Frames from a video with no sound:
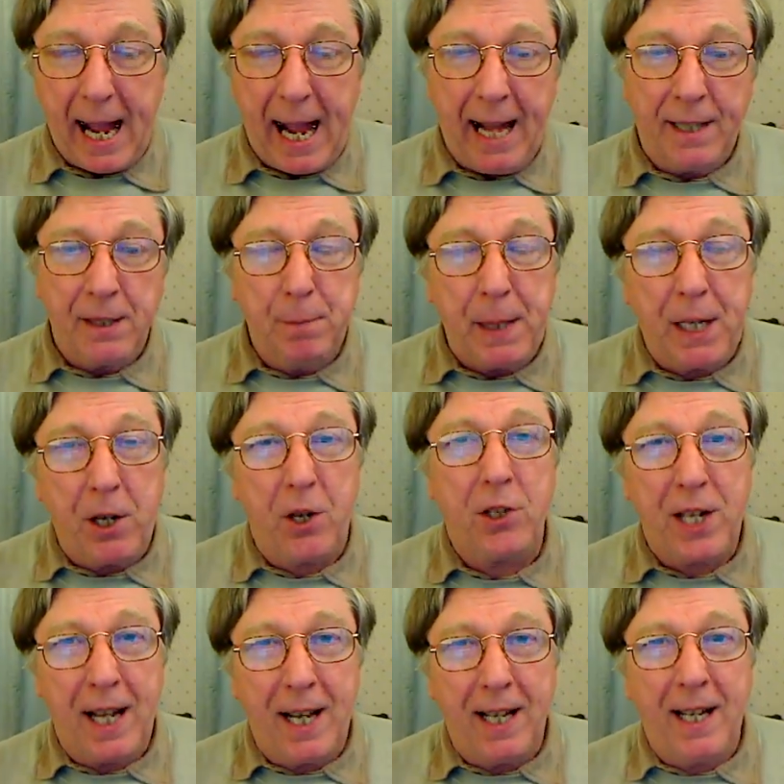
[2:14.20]
And
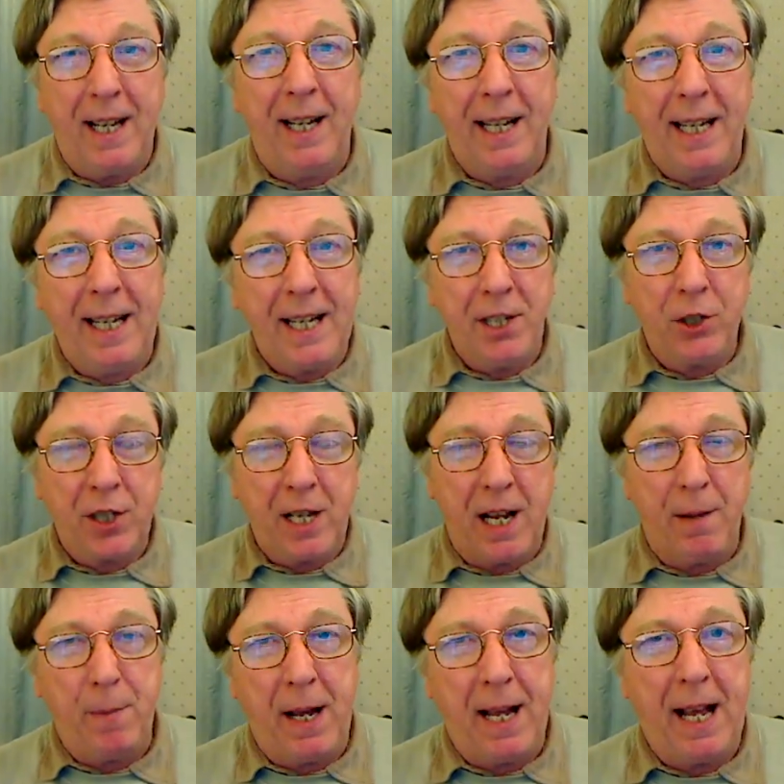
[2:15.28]
because each
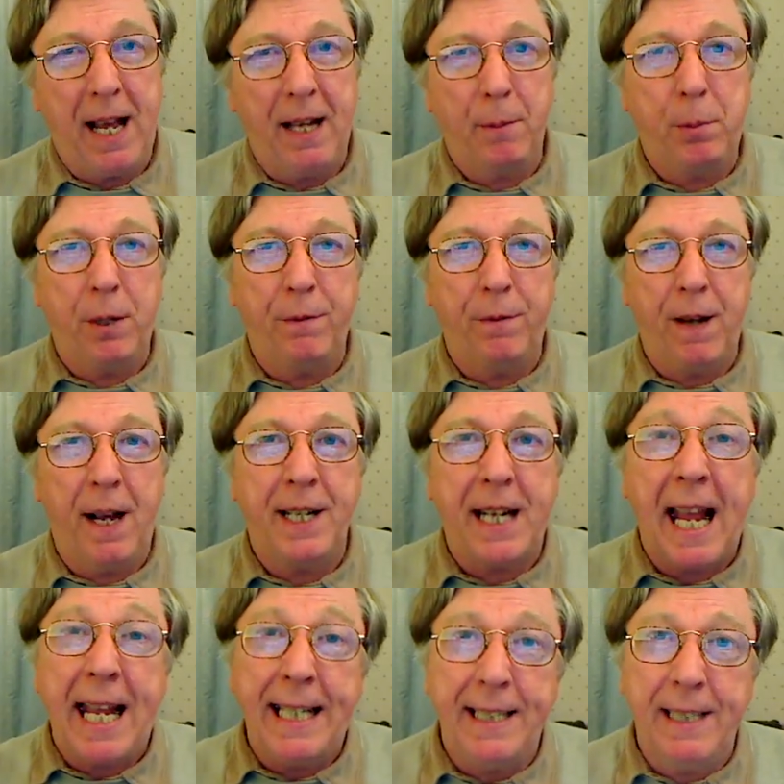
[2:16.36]
time I provide
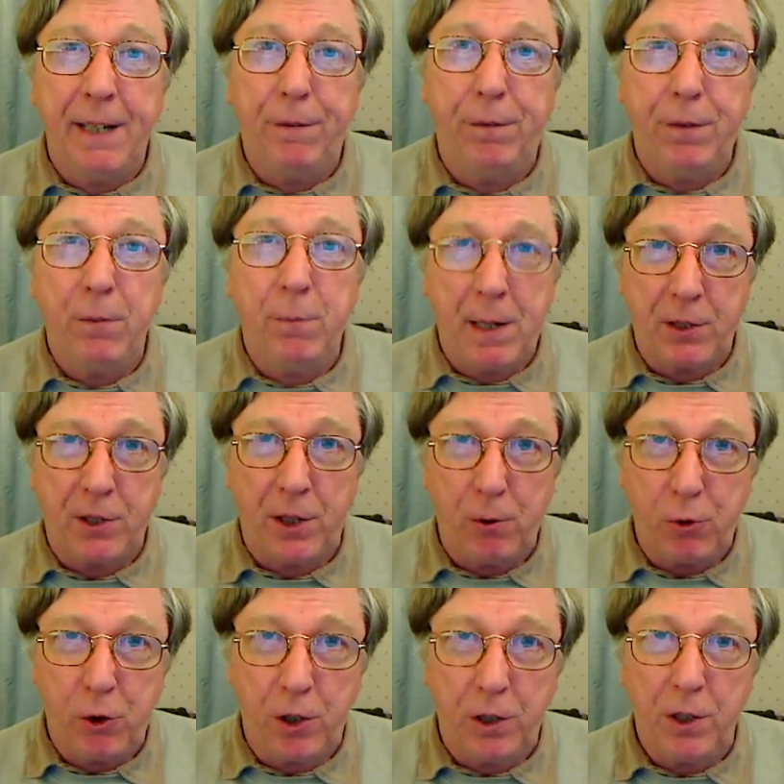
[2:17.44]
a different
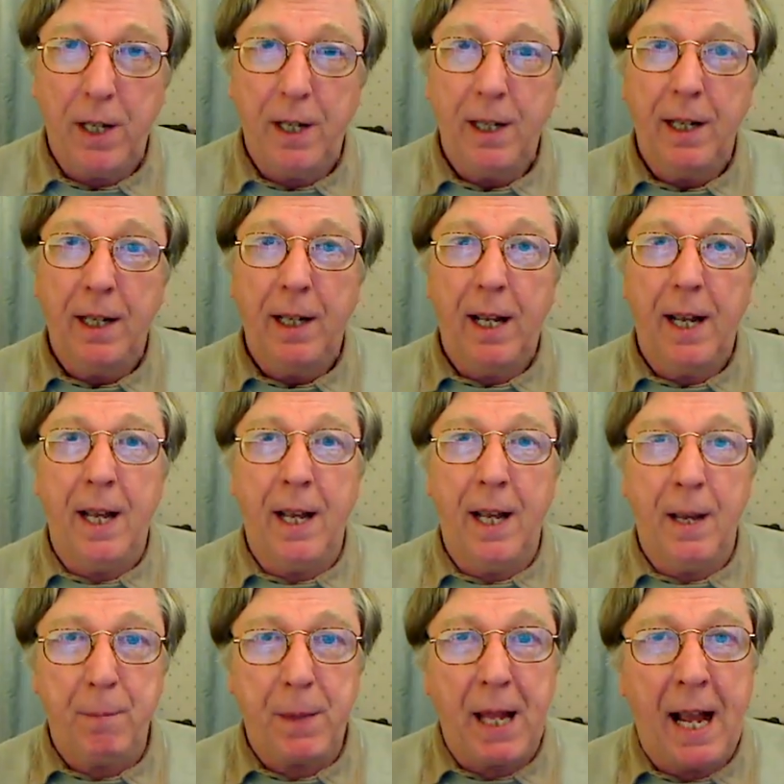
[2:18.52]
resolution,
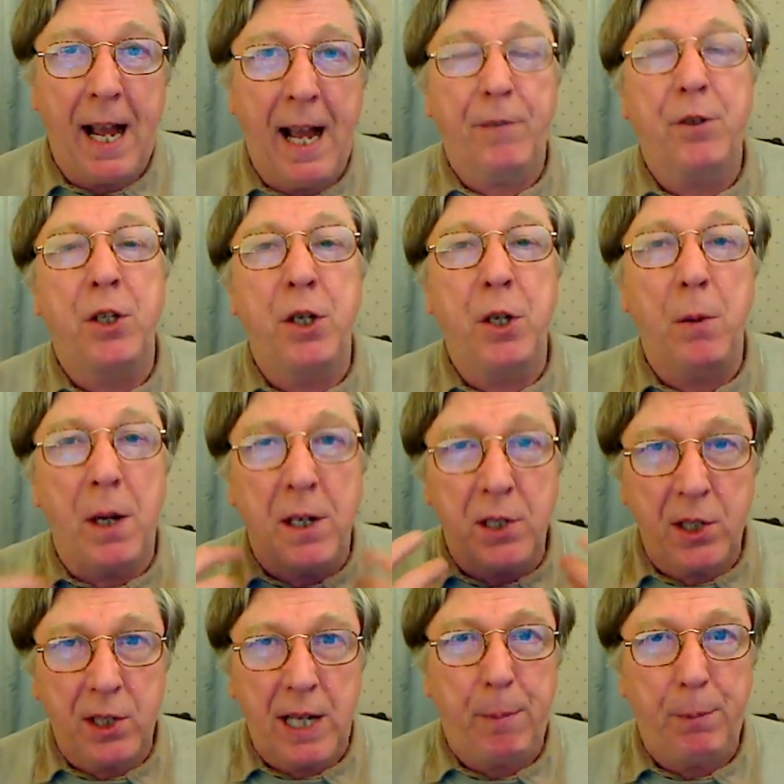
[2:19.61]
I have to do a
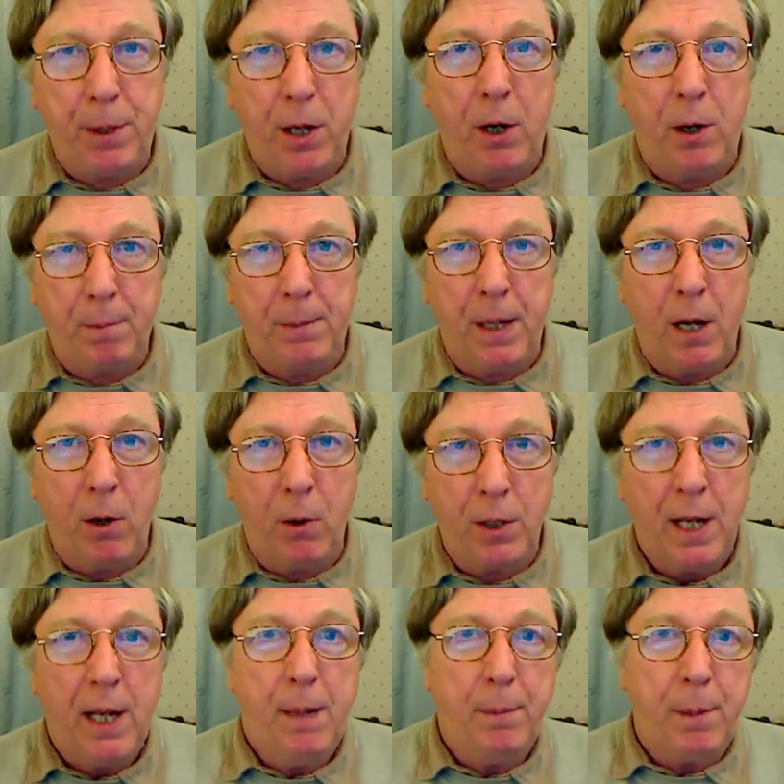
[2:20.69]
separate upload,
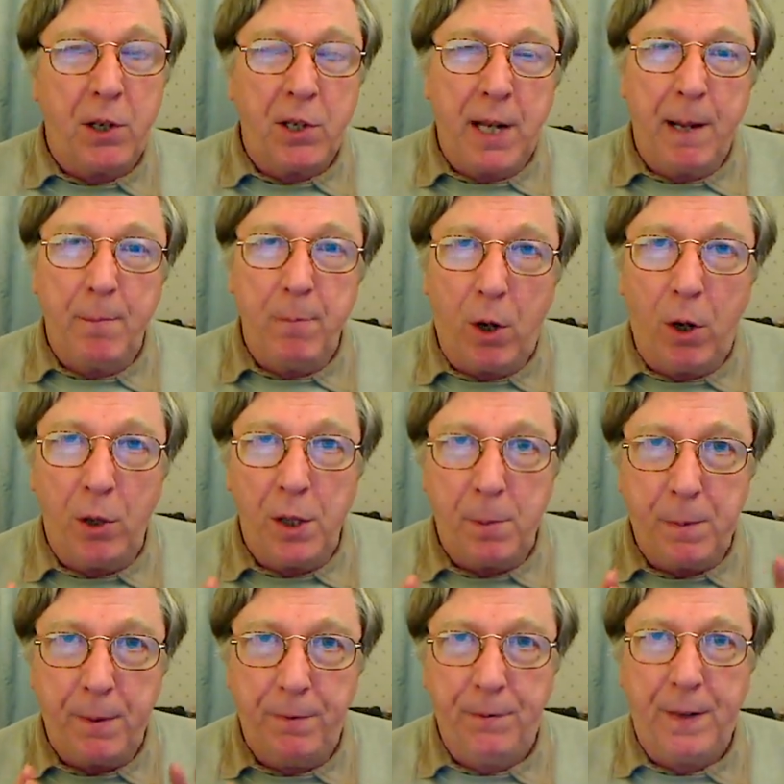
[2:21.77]
because I'm not on
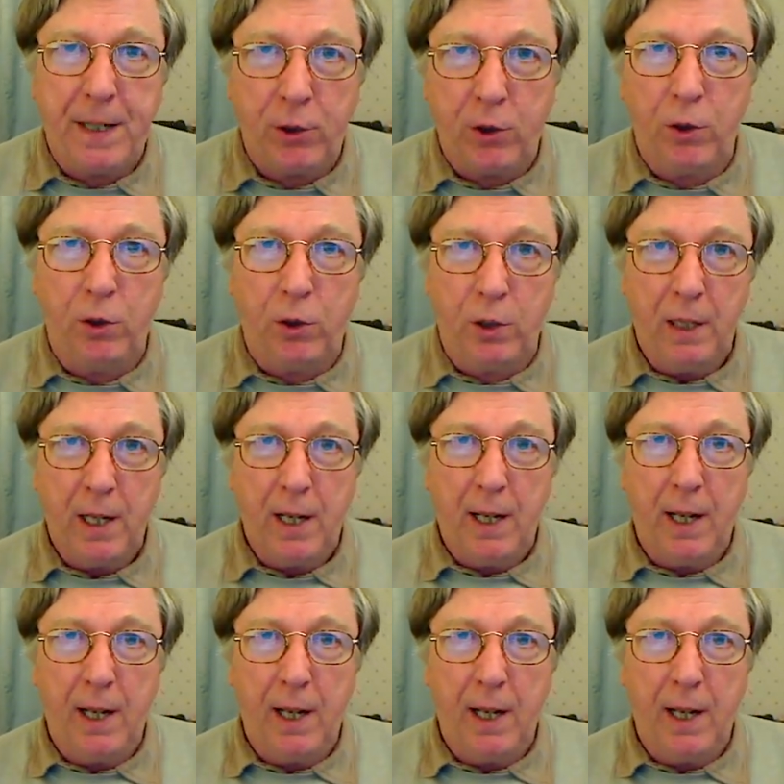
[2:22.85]
the professional